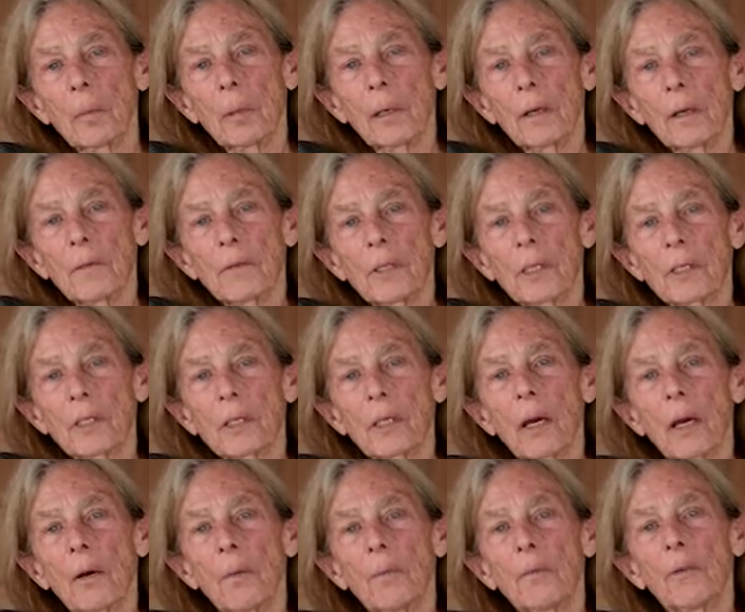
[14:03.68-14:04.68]
bit of
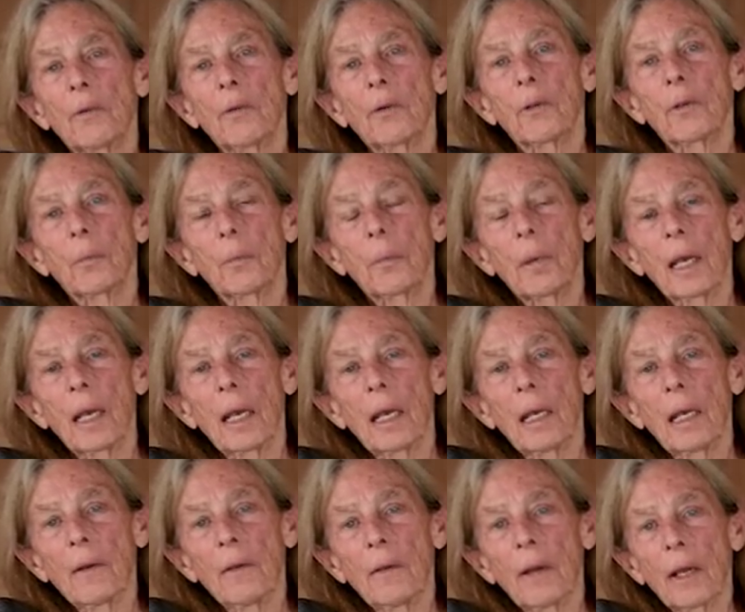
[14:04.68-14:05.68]
discomfort or
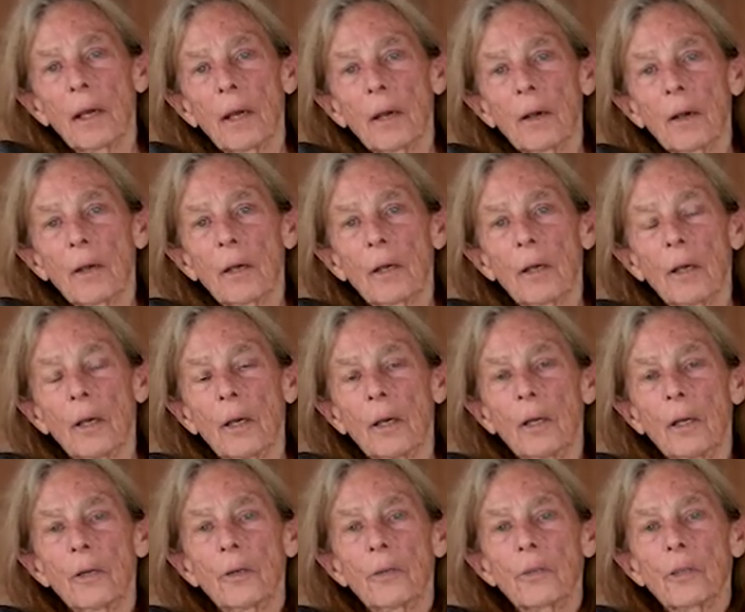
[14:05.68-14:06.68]
pain there,
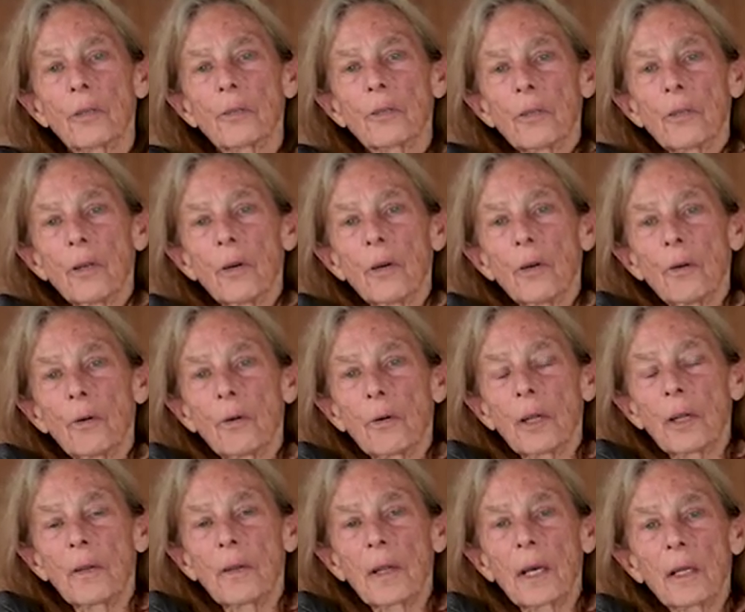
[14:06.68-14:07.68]
just know
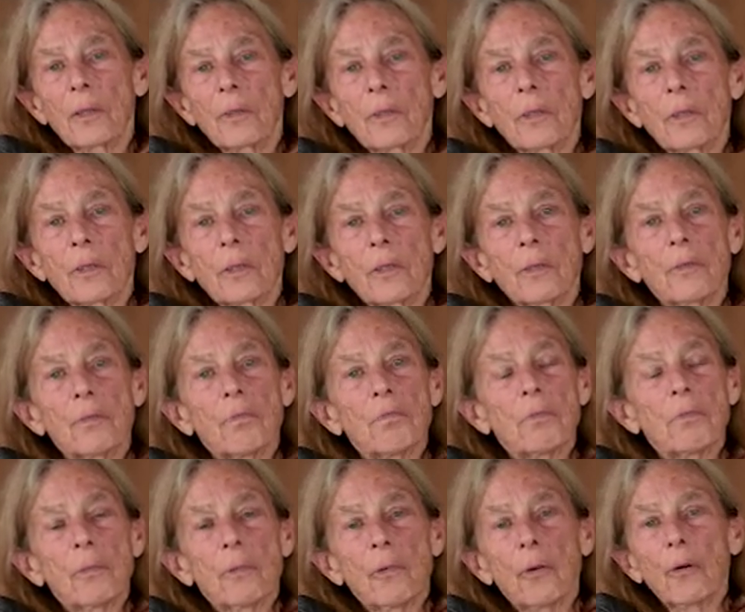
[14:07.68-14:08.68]
that that's
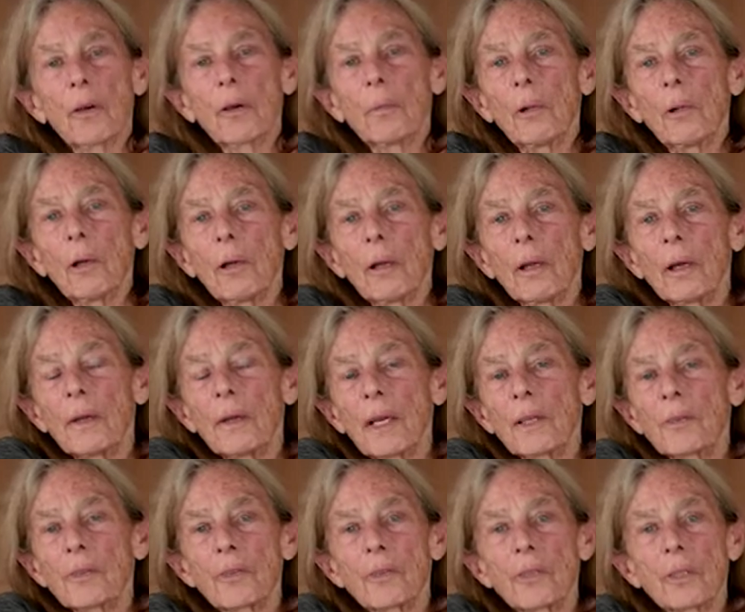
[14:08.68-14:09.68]
normal and
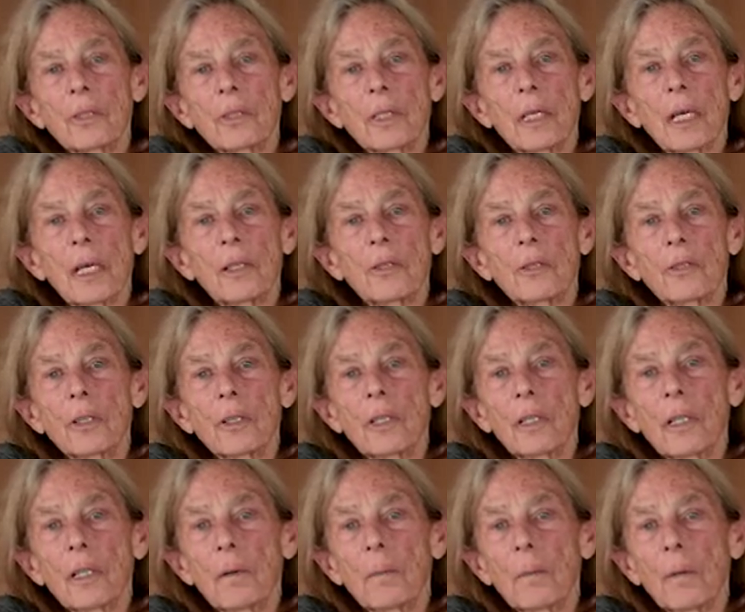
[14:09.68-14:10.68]
that's just tension
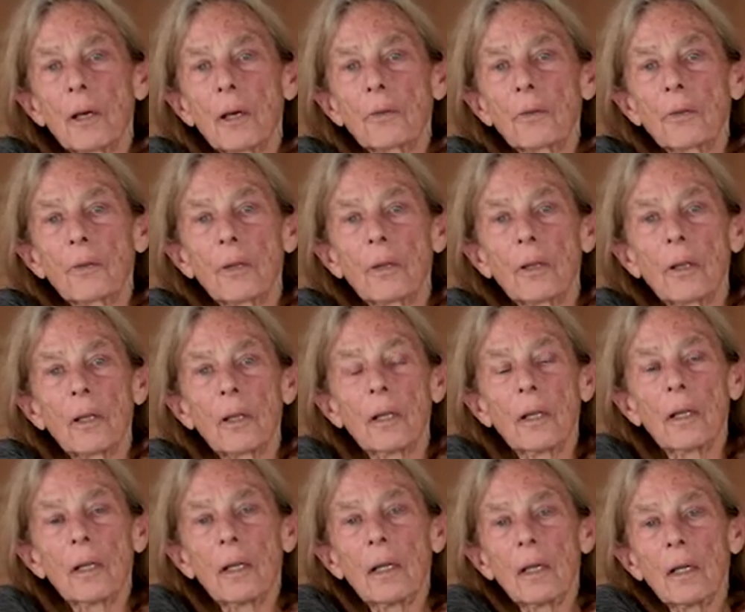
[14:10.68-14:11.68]
in the muscle.
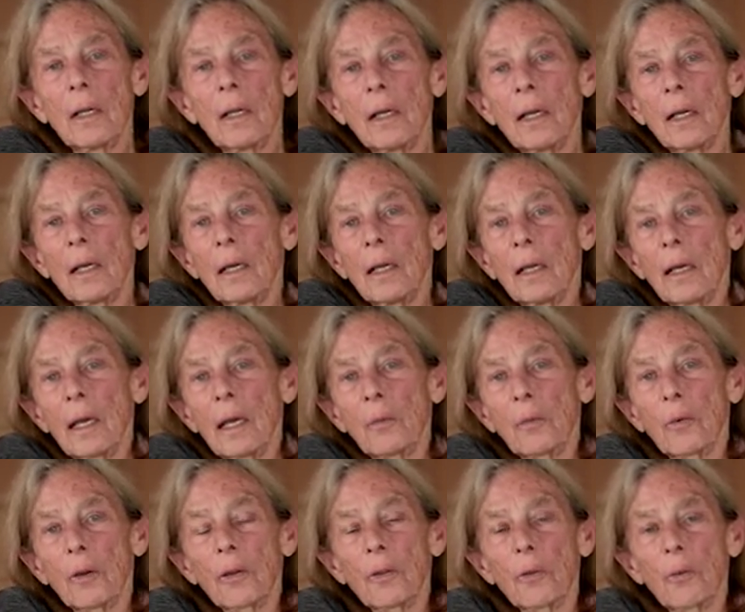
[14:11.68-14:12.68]
And
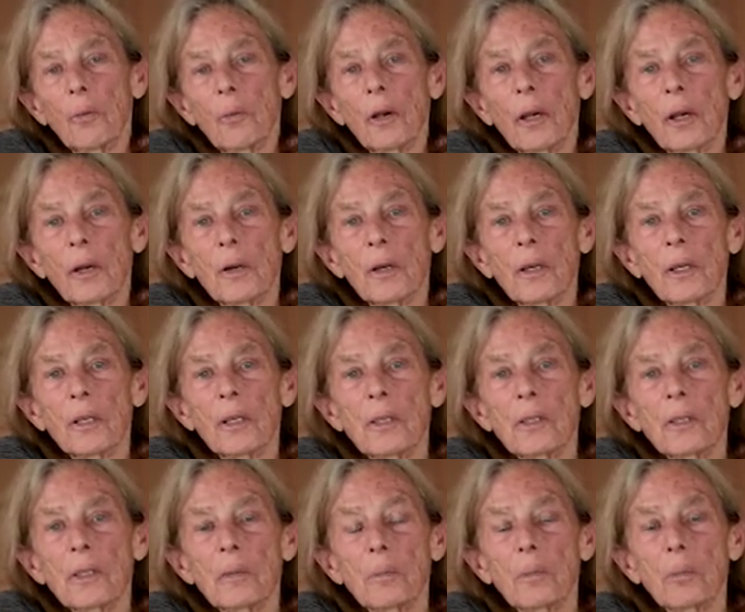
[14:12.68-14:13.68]
with
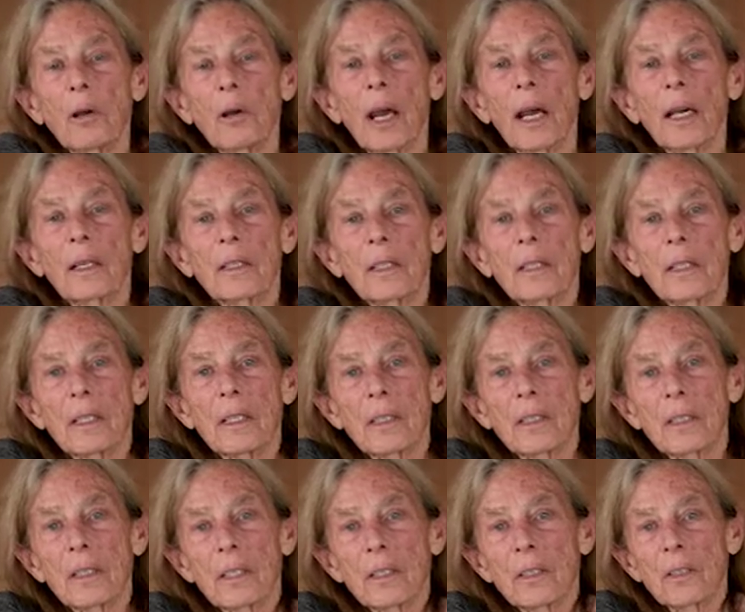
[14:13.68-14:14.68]
awareness and
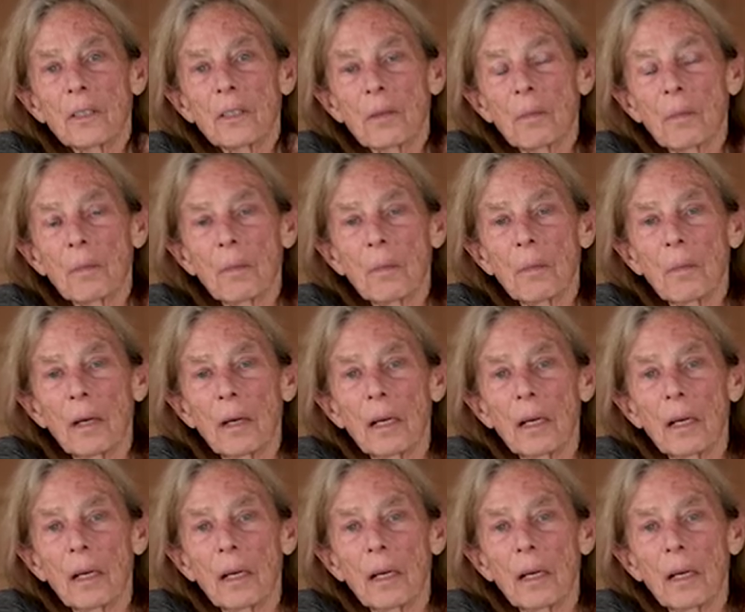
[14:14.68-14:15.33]
practice and some